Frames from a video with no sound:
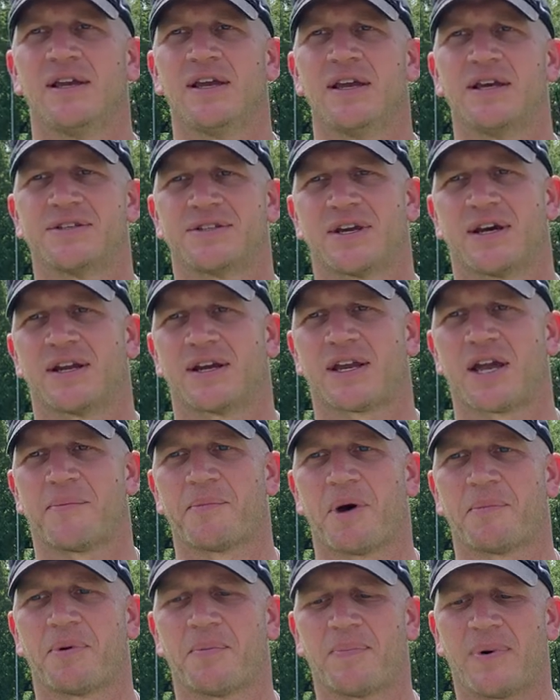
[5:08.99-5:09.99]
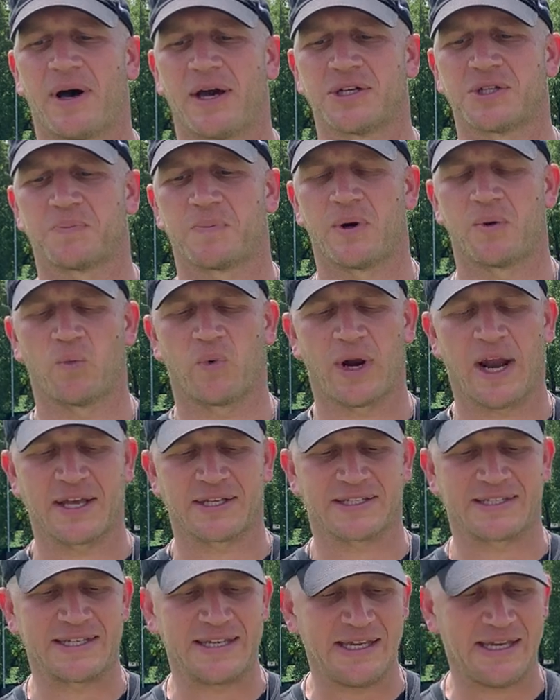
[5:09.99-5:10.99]
is going to come up a bunch. But what I
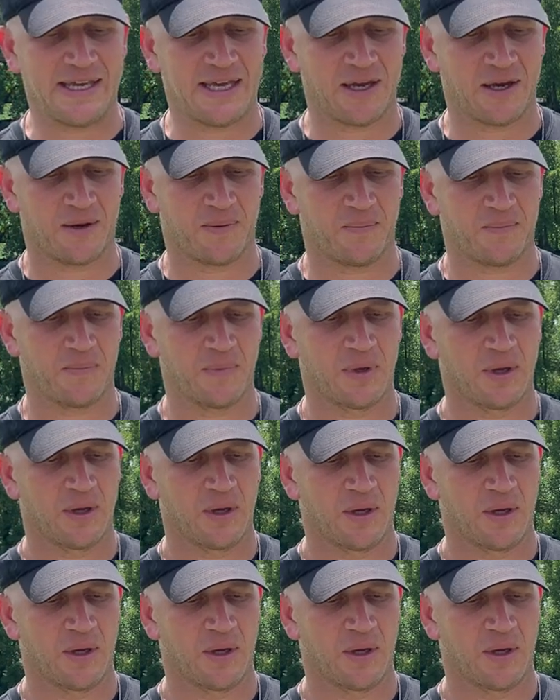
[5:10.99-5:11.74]
see him,